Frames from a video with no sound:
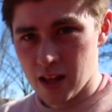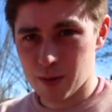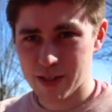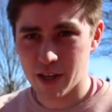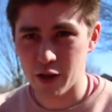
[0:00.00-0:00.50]

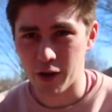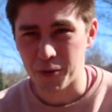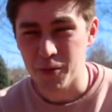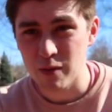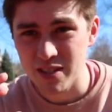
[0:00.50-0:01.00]
Let me tell you
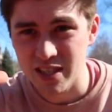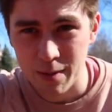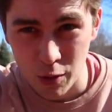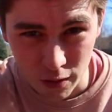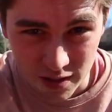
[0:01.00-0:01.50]
though, we went to
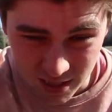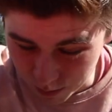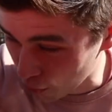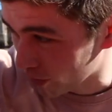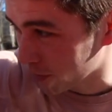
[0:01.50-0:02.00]
Tim Hortons
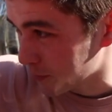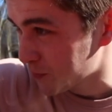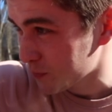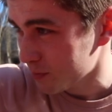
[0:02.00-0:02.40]
this morning.